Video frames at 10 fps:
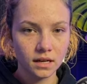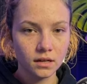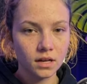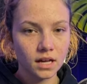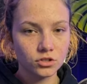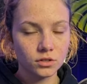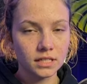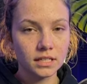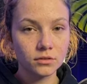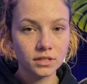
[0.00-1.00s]

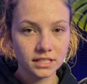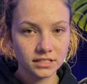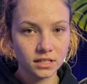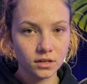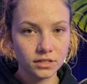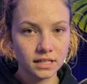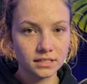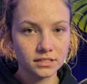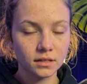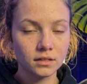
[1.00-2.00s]
gradually release
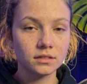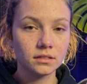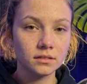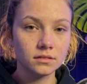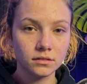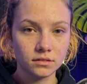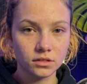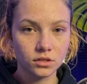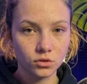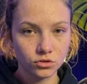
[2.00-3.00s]
content
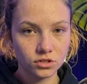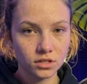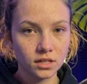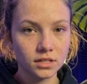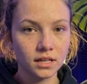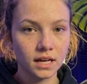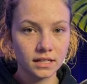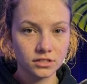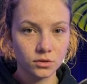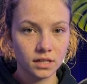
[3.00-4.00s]
onto the
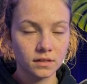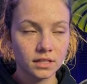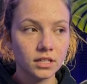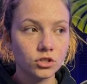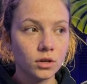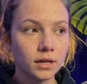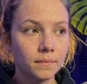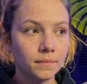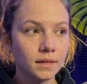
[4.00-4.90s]
clients whenever they join.